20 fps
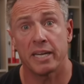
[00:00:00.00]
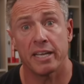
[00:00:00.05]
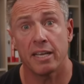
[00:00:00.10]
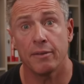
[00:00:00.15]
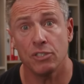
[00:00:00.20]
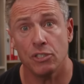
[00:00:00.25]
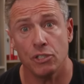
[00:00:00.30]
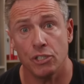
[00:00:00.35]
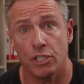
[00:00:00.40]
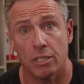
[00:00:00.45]

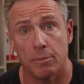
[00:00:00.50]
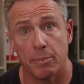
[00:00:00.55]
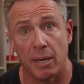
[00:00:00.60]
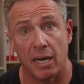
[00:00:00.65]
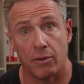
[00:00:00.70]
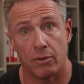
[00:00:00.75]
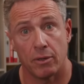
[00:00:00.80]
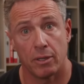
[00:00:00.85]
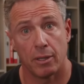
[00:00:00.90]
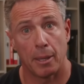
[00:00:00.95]
gives a shit
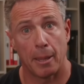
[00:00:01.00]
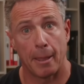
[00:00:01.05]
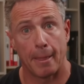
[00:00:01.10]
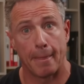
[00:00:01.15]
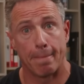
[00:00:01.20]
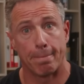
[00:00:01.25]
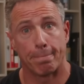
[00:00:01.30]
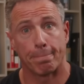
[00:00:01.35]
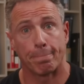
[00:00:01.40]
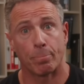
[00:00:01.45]
about,
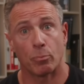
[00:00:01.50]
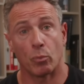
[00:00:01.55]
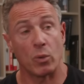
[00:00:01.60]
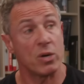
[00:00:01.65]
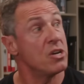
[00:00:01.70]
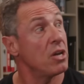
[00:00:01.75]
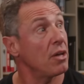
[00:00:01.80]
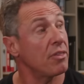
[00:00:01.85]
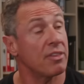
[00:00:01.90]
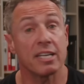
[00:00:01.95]
where
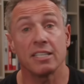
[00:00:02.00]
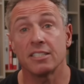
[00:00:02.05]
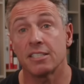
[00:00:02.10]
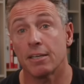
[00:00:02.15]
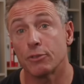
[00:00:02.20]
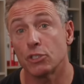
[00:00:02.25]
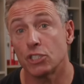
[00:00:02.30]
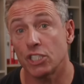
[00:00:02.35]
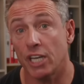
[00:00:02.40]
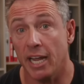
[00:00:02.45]
nothing has
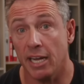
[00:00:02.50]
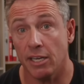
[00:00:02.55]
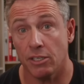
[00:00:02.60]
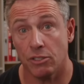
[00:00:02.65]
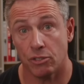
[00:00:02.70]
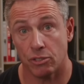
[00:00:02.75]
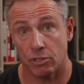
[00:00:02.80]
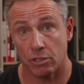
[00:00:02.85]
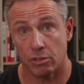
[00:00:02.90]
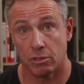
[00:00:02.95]
ever
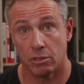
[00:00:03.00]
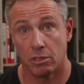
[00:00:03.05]
changed.